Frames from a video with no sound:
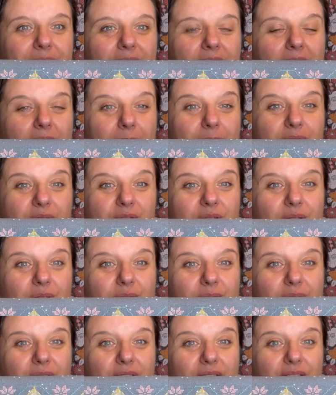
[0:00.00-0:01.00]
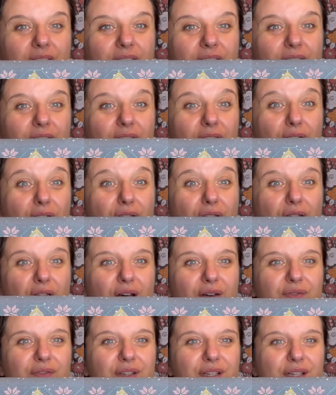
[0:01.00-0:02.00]
Absolutely, I
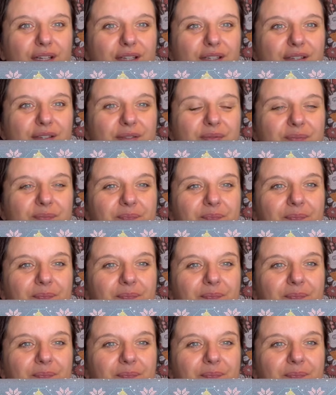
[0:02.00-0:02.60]
love this.